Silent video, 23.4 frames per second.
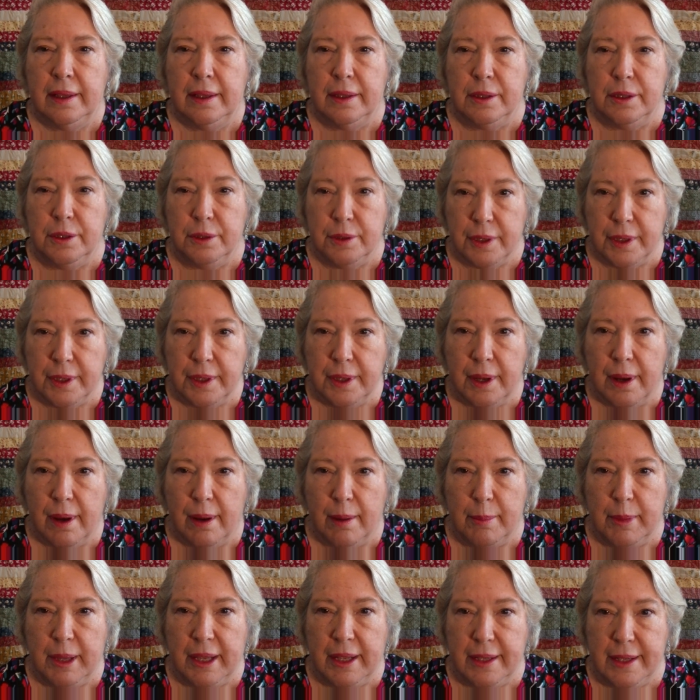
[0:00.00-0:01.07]
you can
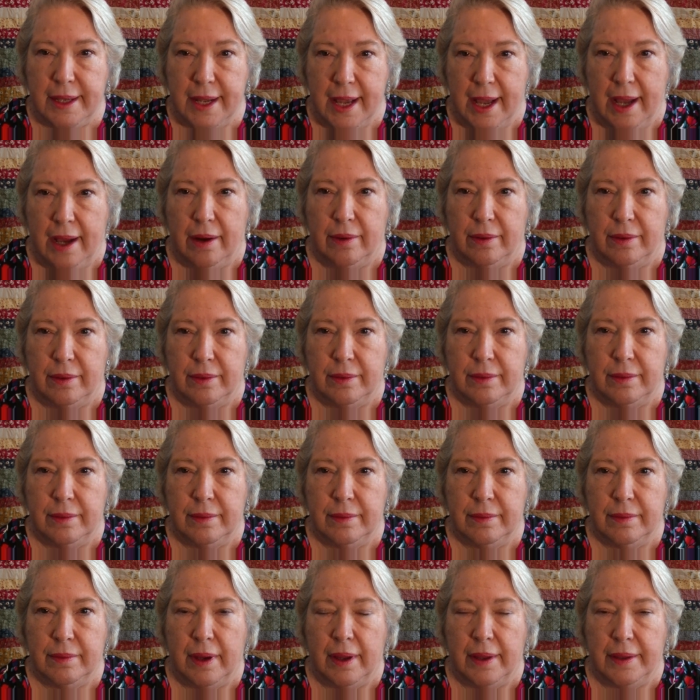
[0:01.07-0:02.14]
comment now
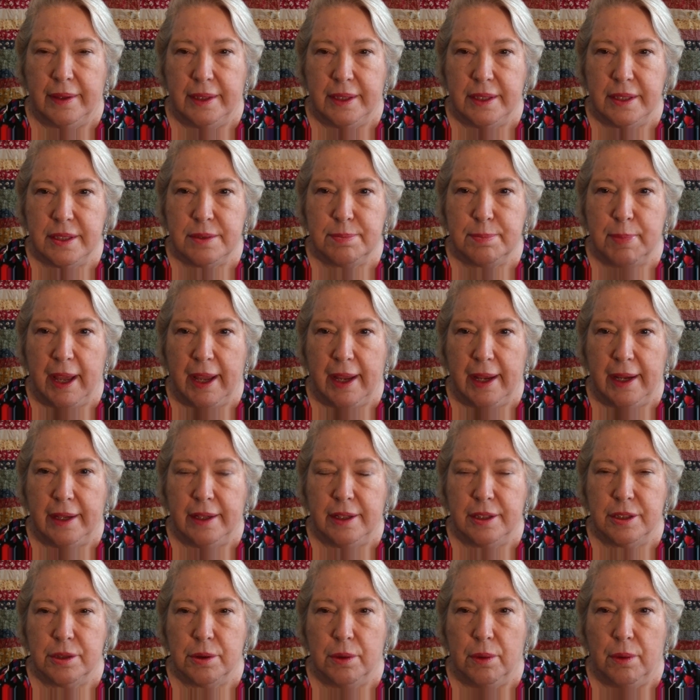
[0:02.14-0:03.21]
on this
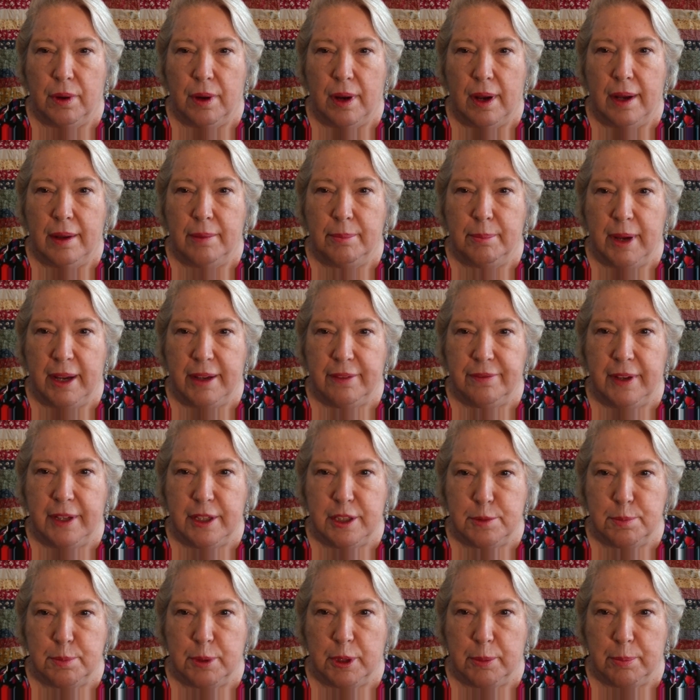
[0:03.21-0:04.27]
page or on my
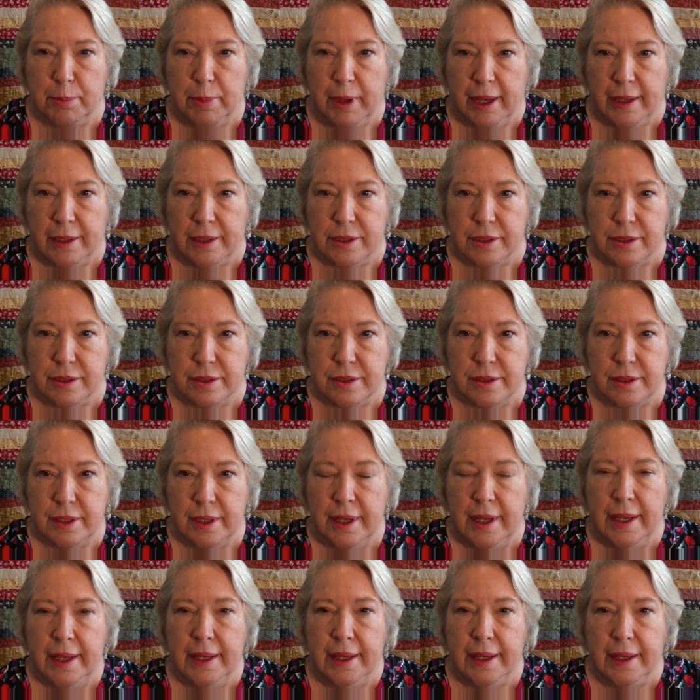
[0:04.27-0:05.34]
Facebook pages,
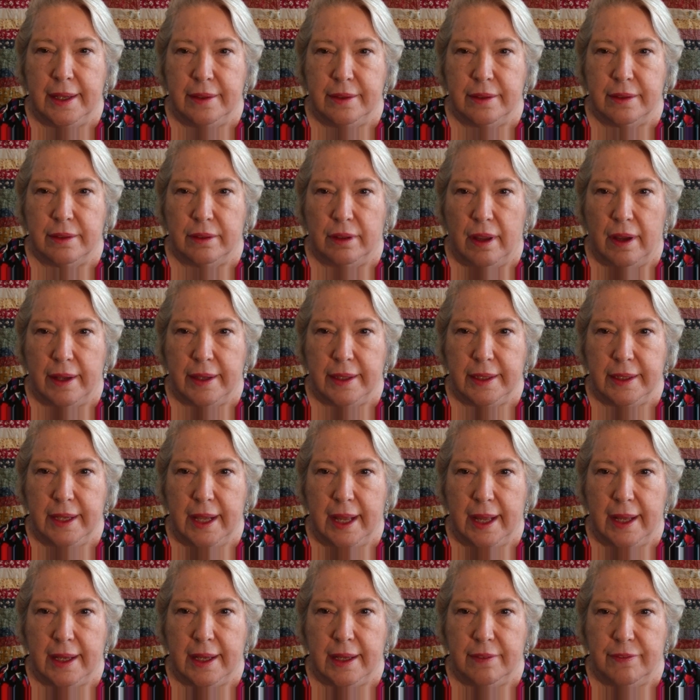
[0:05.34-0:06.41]
either Lani
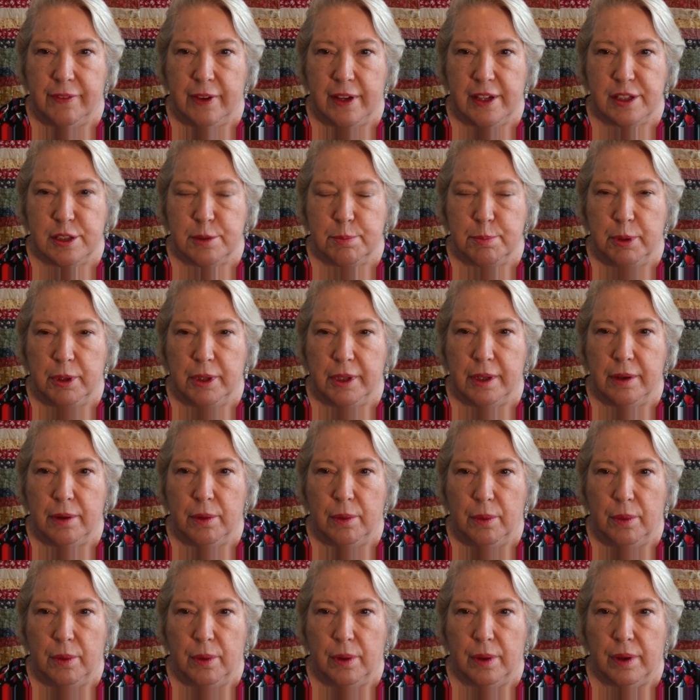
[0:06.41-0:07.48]
Nagy Facebook
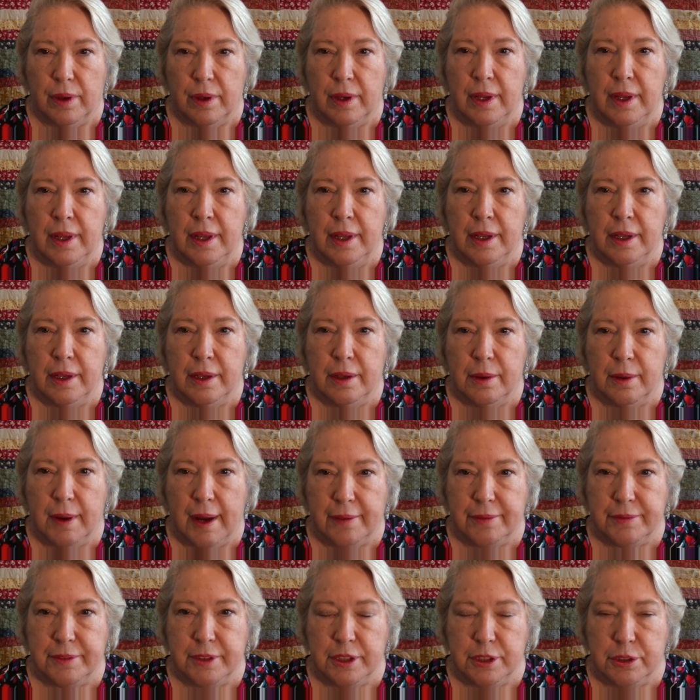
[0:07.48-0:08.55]
or
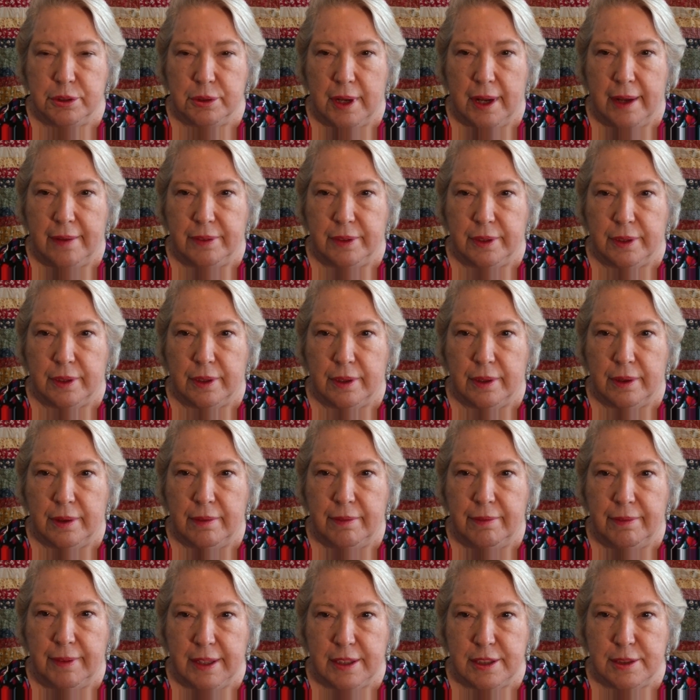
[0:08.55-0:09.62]
Crafty Traveler
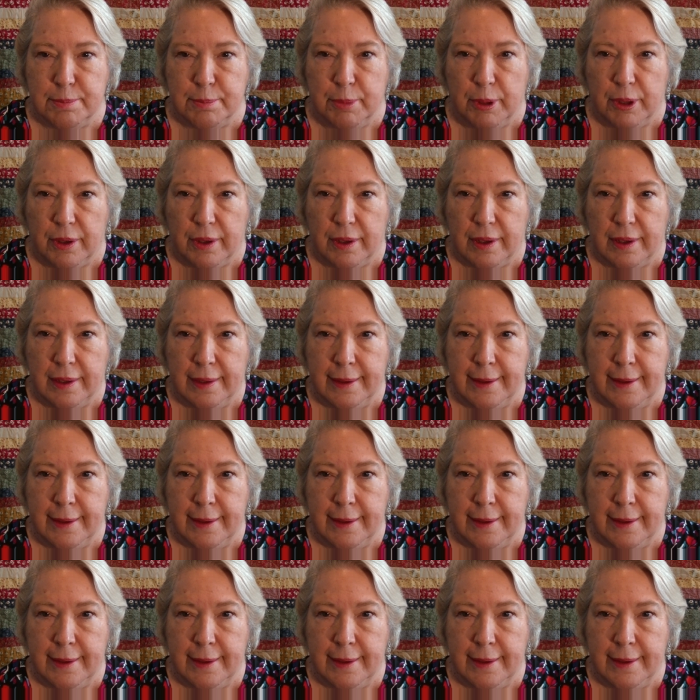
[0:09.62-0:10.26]
Facebook.